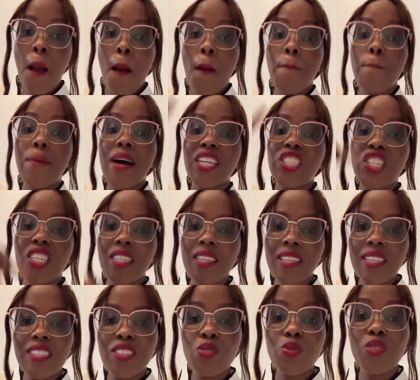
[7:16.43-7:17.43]
but she
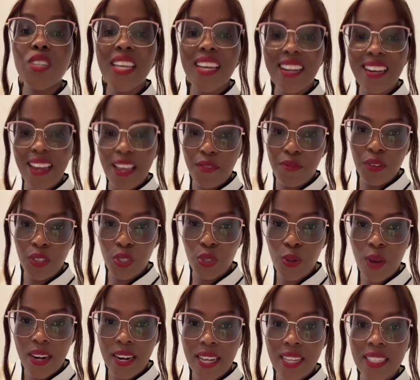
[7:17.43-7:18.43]
needs to take life
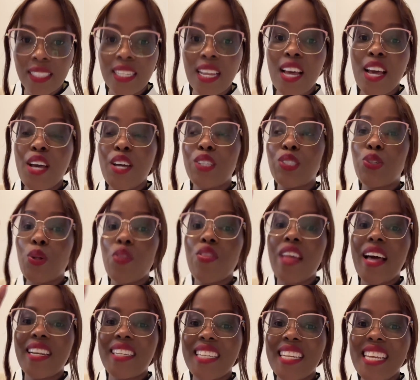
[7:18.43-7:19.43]
insurance so
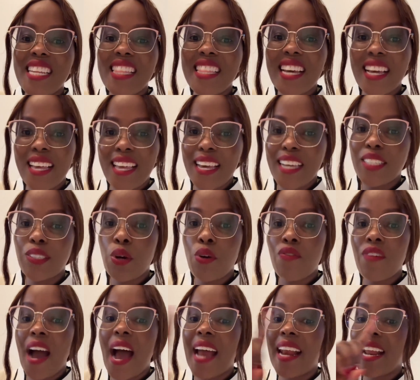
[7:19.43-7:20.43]
that in the case
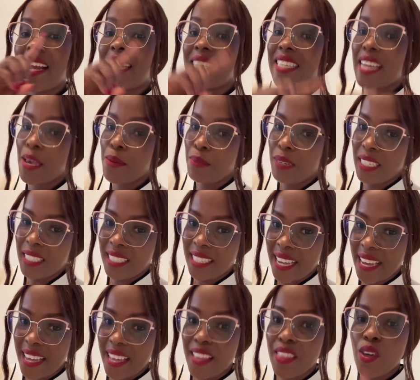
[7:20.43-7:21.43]
of an untimely
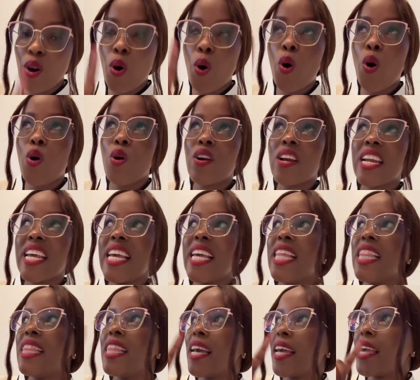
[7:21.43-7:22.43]
death, or
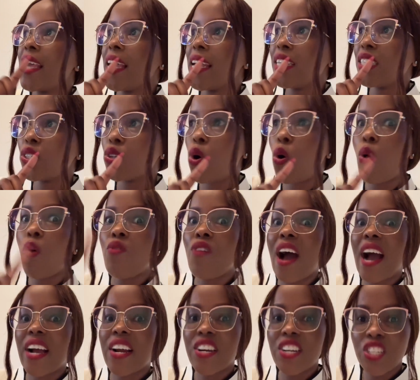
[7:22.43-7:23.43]
in the case of
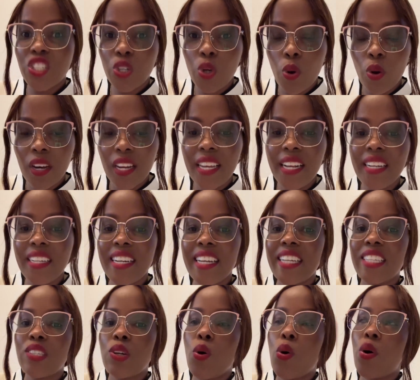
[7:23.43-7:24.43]
a critical
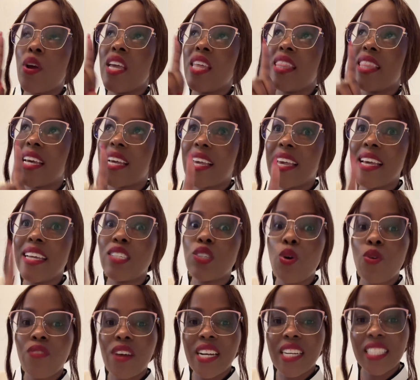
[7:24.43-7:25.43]
illness, or in the case
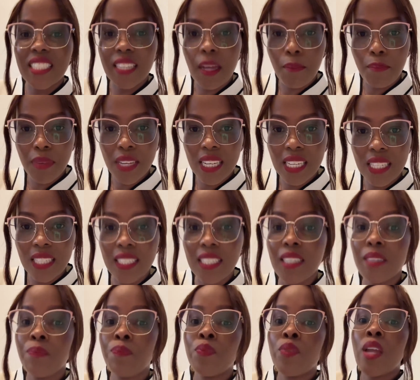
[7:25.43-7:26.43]
of a
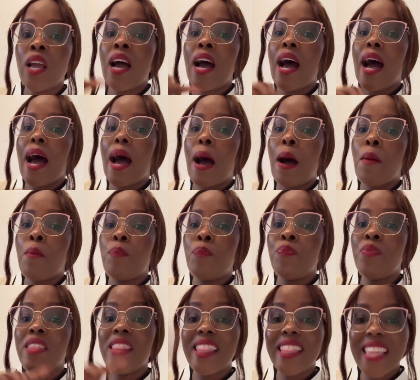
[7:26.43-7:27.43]
disability,
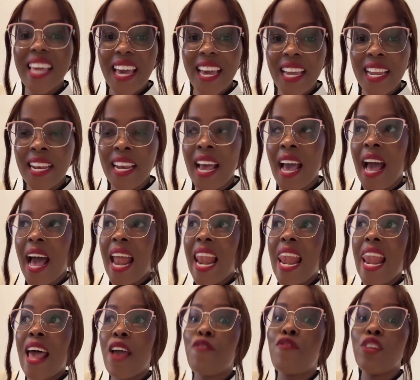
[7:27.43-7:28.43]
then
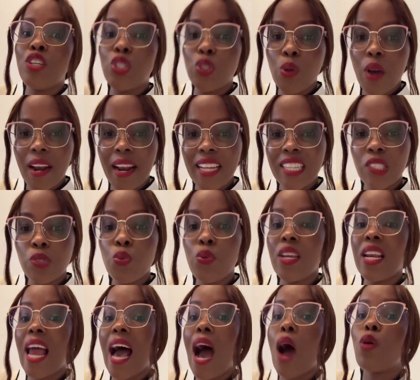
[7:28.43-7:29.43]
life insurance
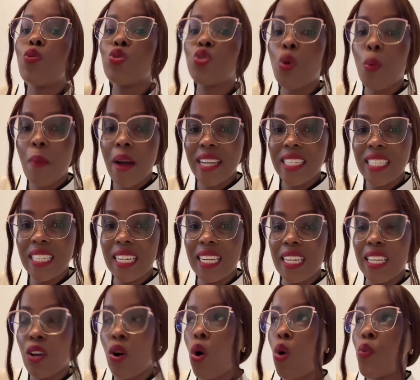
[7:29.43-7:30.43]
will
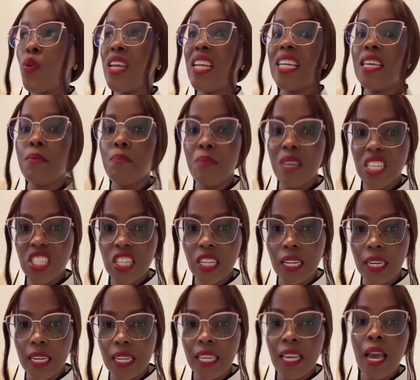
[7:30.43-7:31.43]
automatically or will
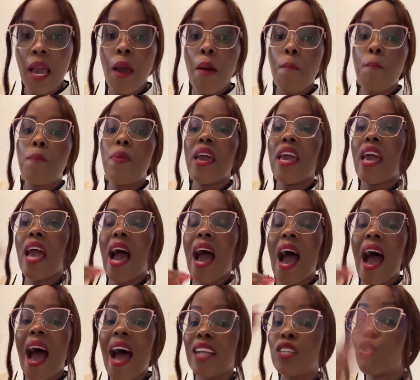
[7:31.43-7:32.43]
immediately pay
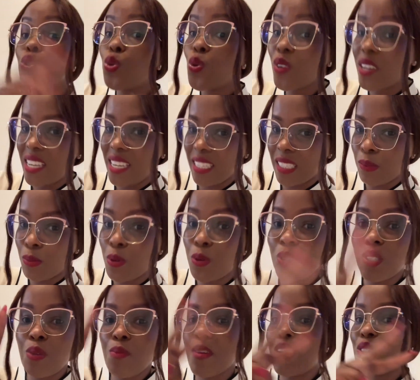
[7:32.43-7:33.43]
her two kids,
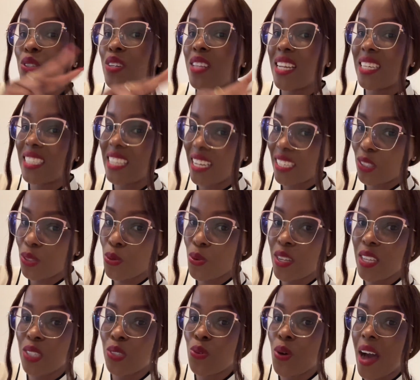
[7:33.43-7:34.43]
because she mentioned that she has two
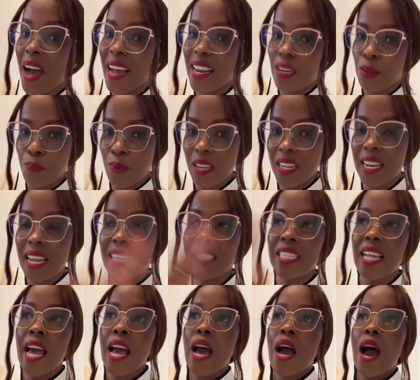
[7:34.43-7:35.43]
kids who are her
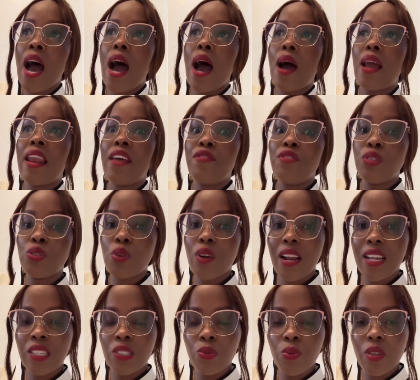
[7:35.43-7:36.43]
dependents. Life
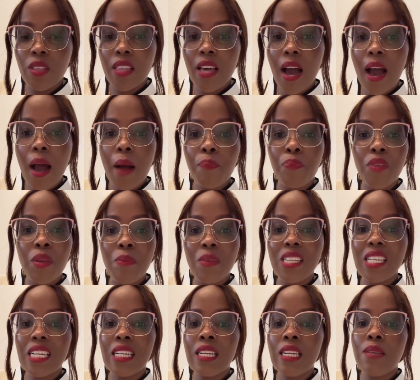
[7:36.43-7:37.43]
insurance will
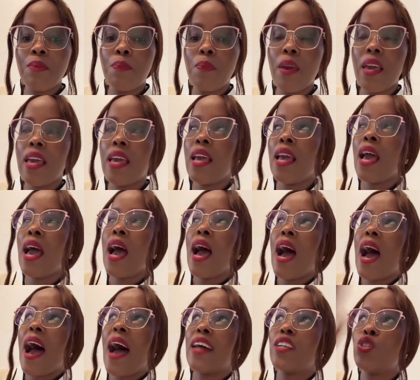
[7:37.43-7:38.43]
immediately pay
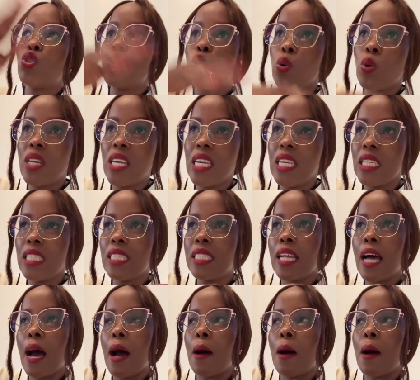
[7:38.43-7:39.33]
her two kids